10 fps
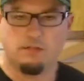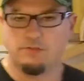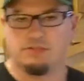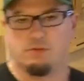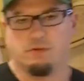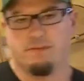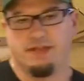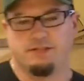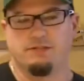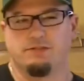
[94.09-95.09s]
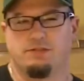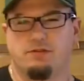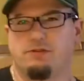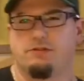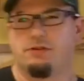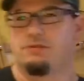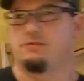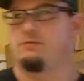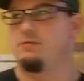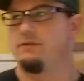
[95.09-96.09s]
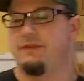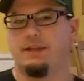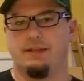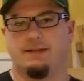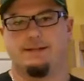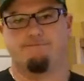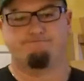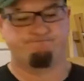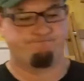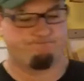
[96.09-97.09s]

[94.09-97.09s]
the closest you want to match to. So hers was more of a,